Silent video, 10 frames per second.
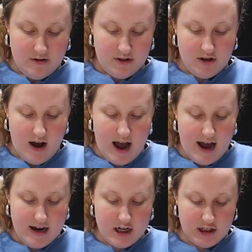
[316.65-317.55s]
So
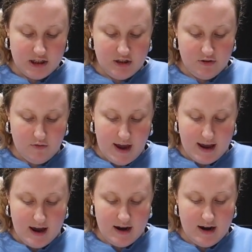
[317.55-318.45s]
I just do
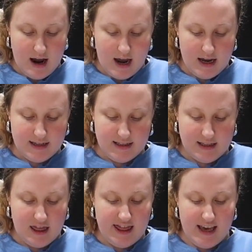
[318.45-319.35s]
like a nice
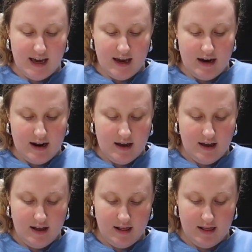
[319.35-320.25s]
thin
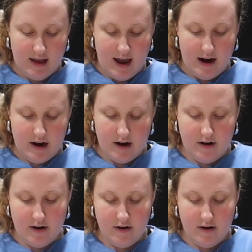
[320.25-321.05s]
layer.